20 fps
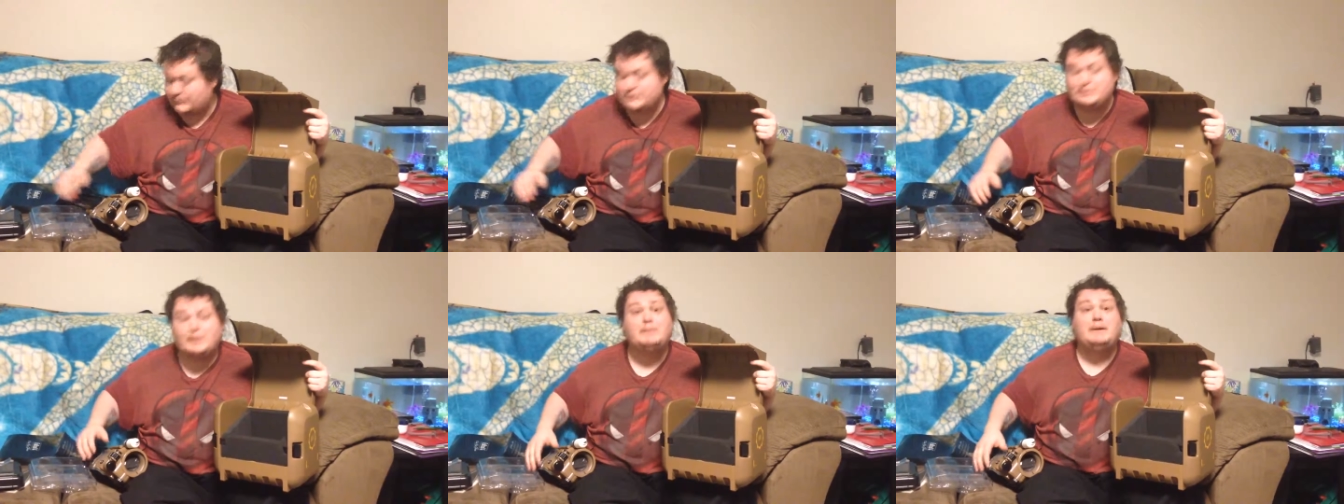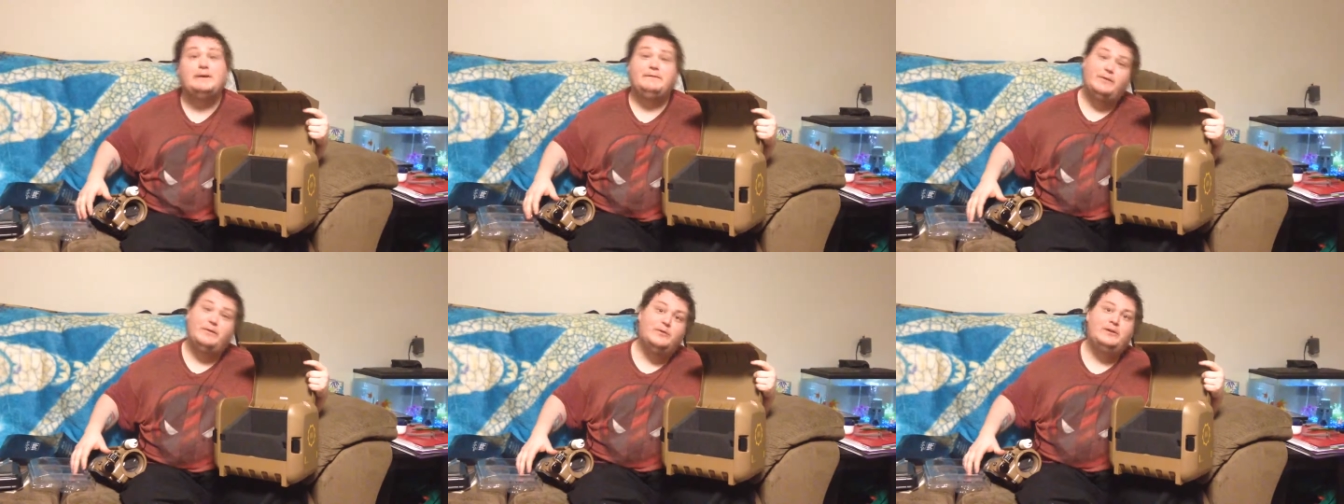I was
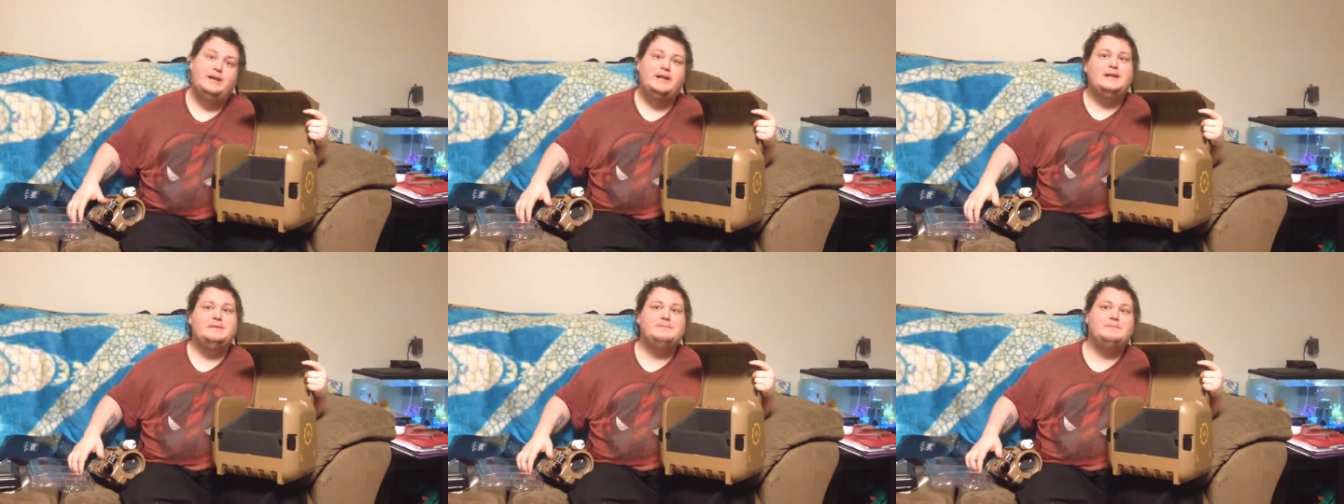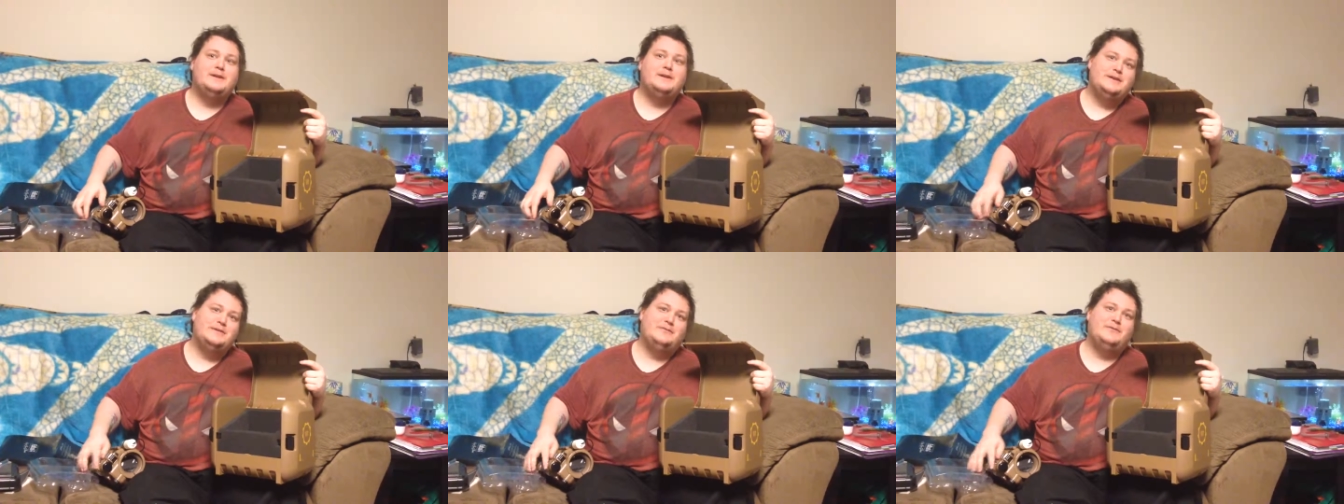putting my phone in
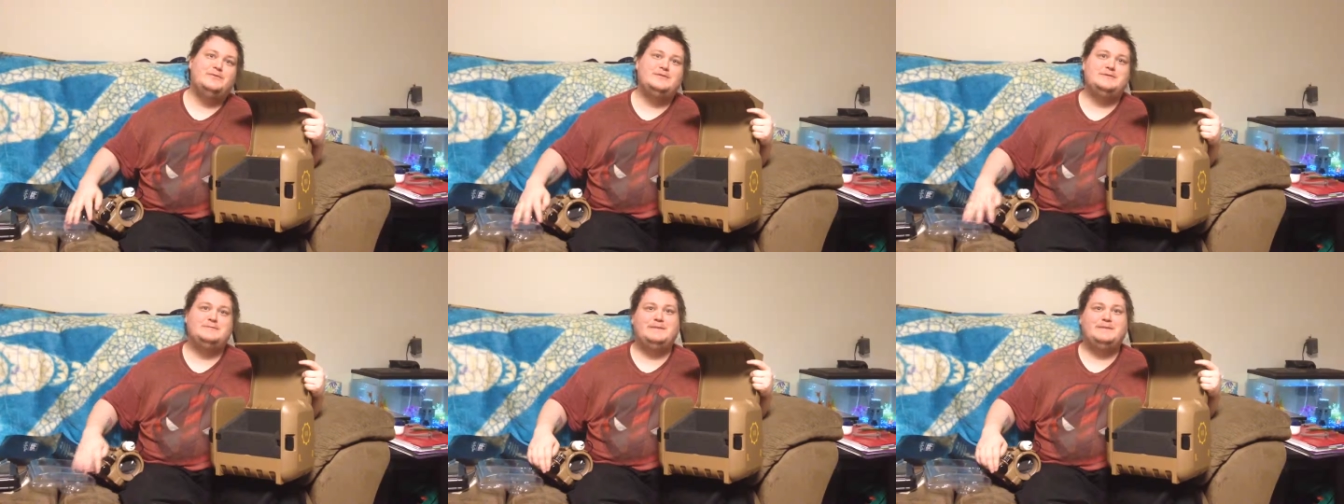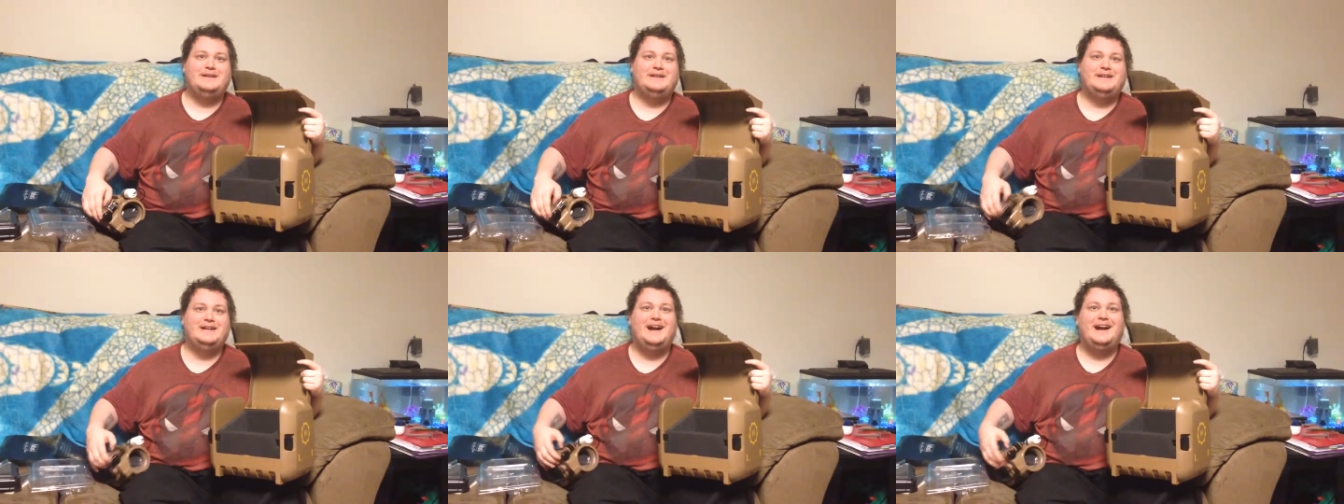it, but the phone's
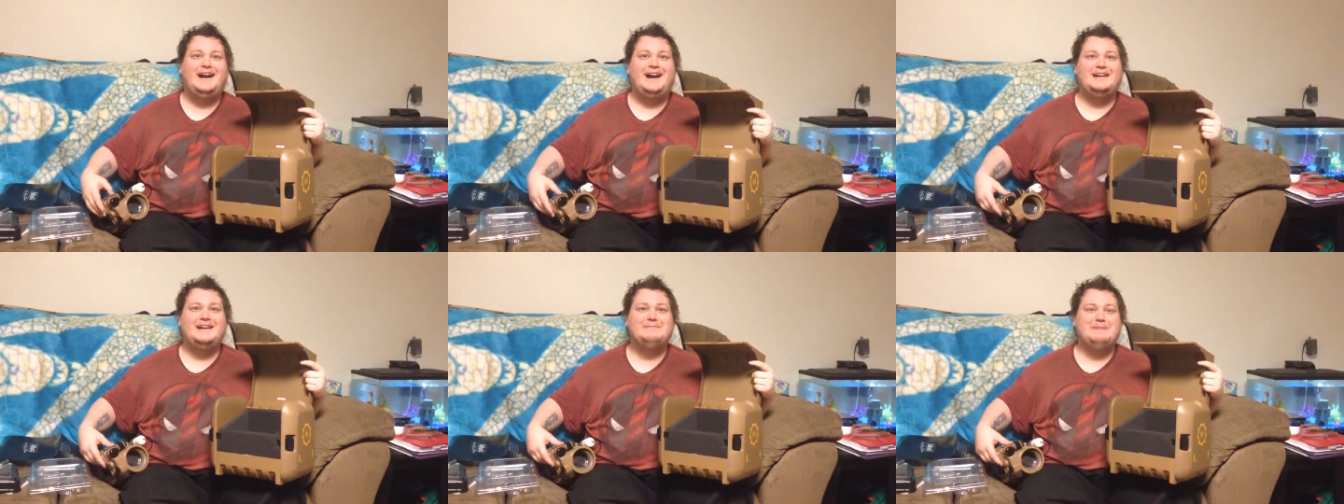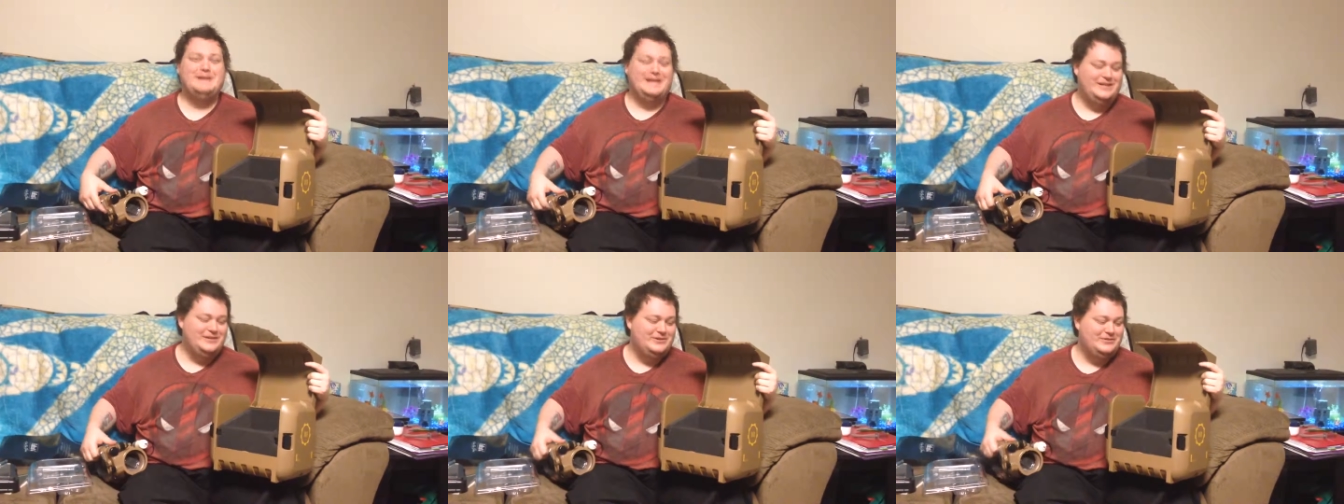kind
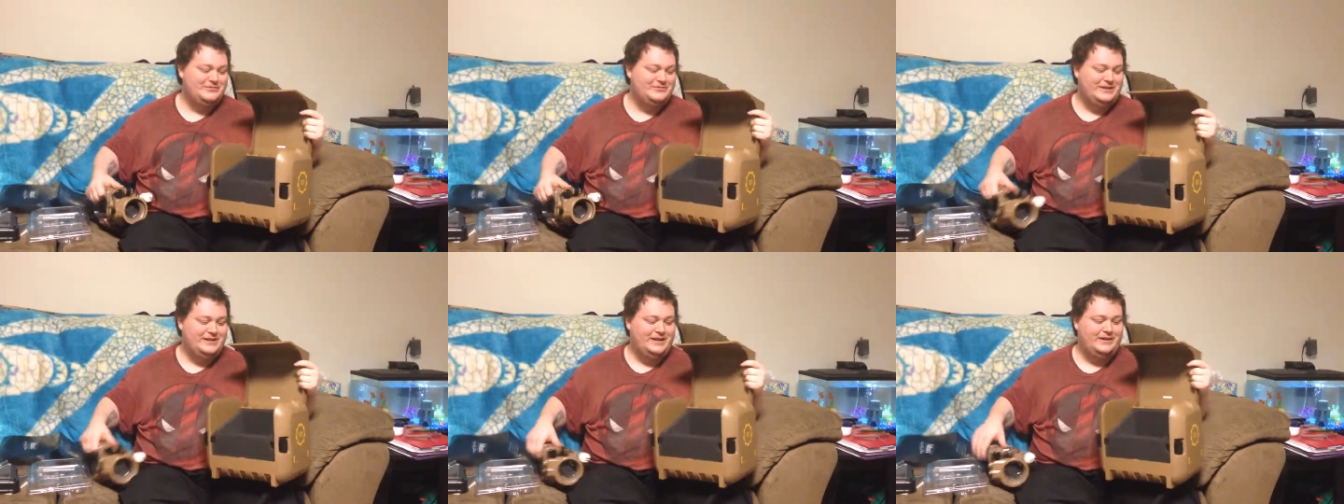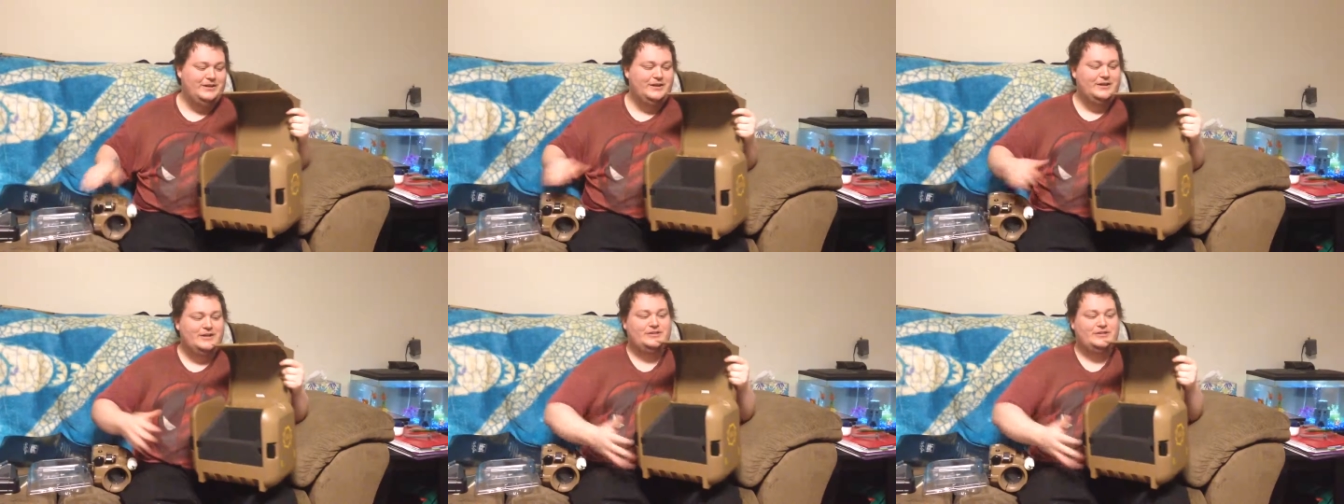of being used right
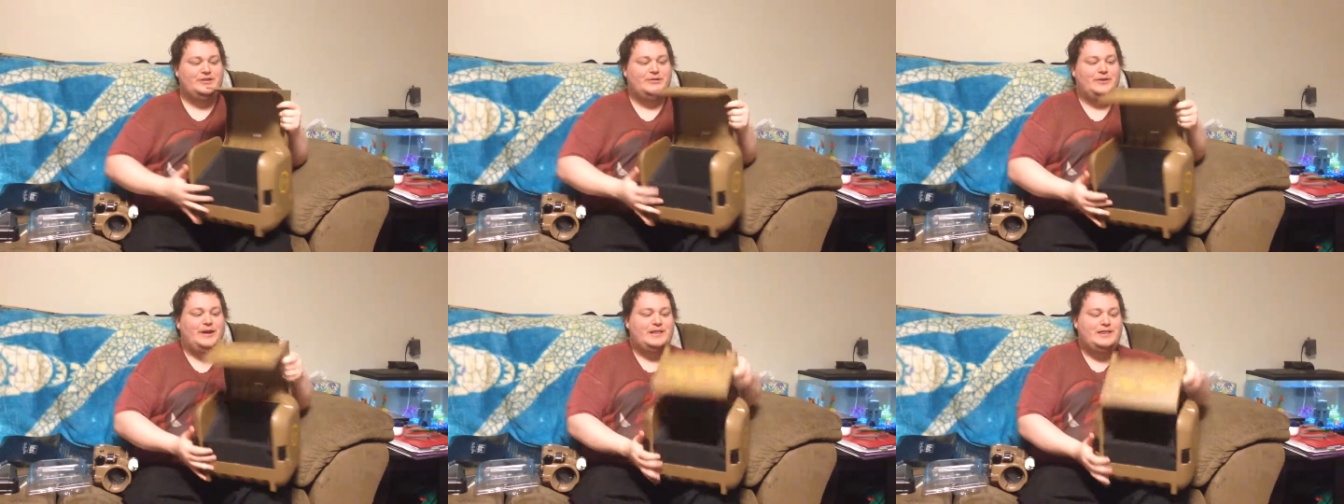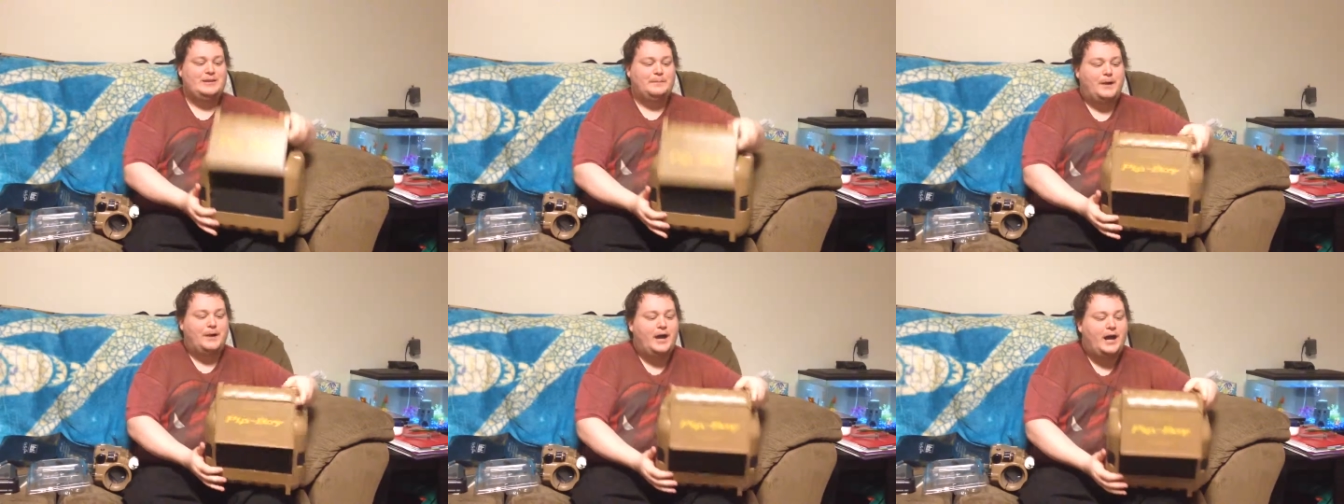now. So we
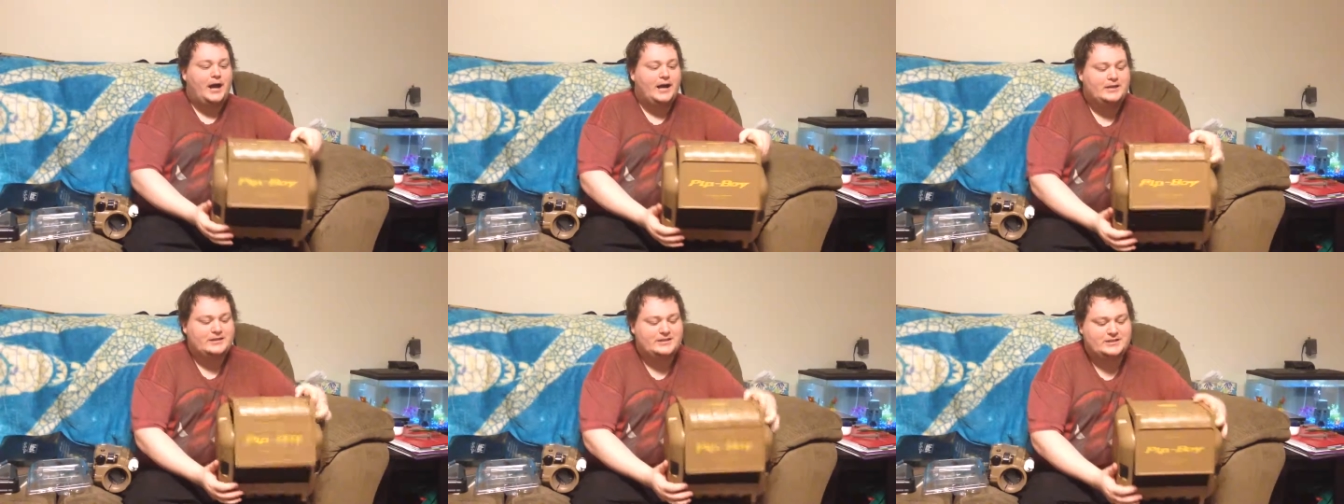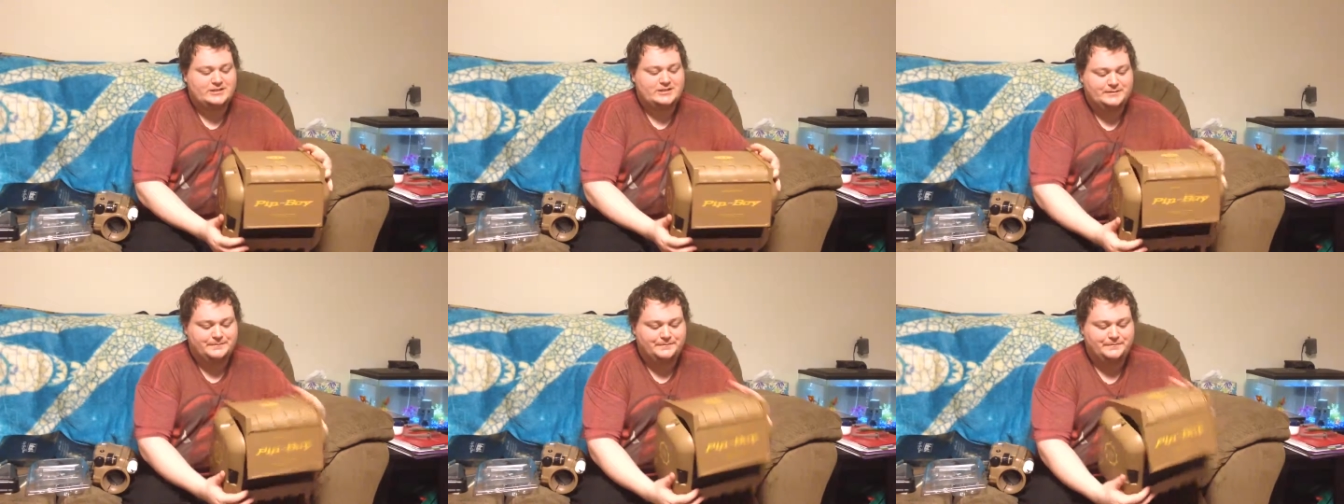got the
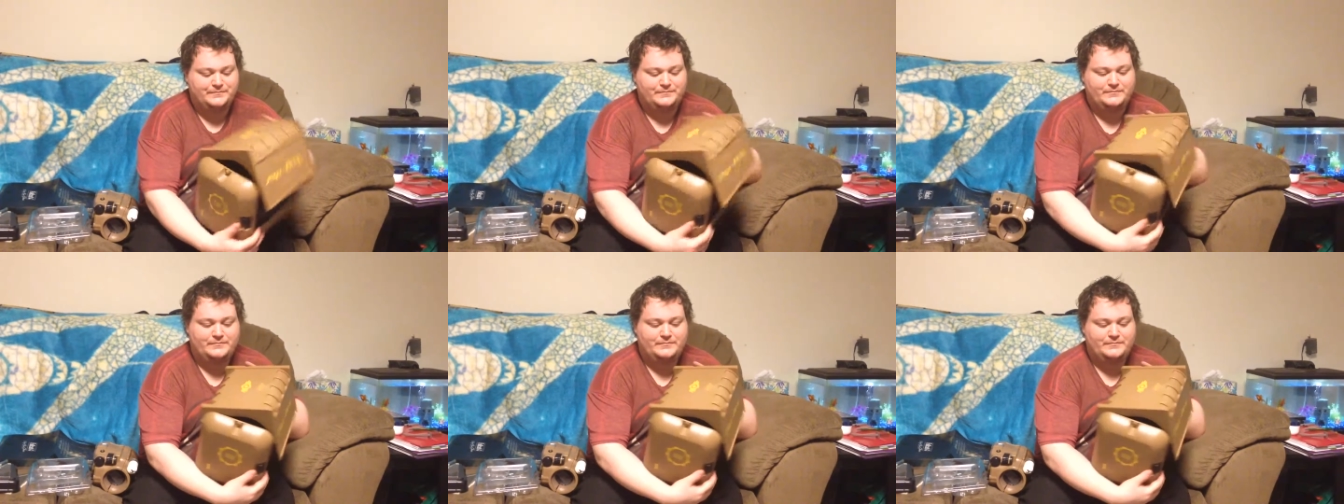box.